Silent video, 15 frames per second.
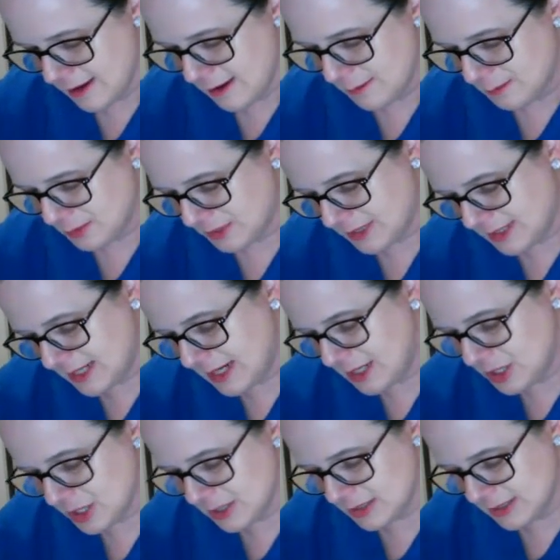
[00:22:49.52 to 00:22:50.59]

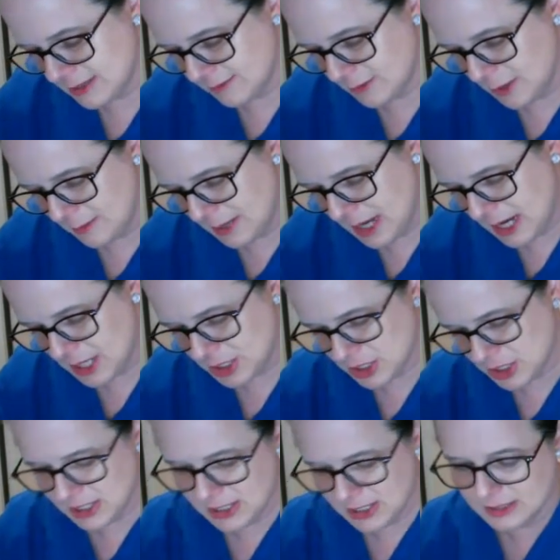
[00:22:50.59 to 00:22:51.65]
procedures of your
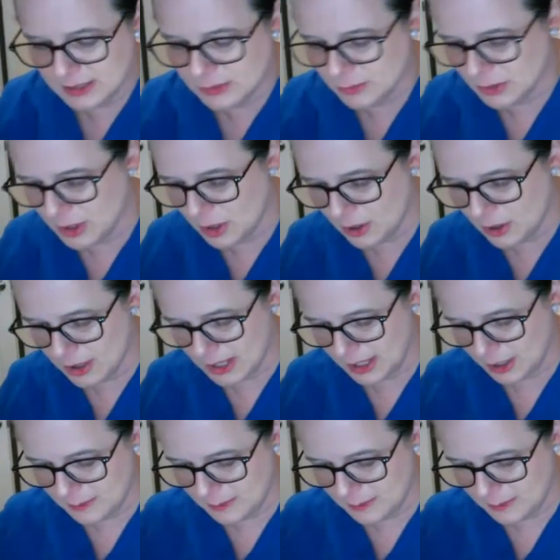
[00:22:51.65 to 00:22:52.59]
patients, regarding your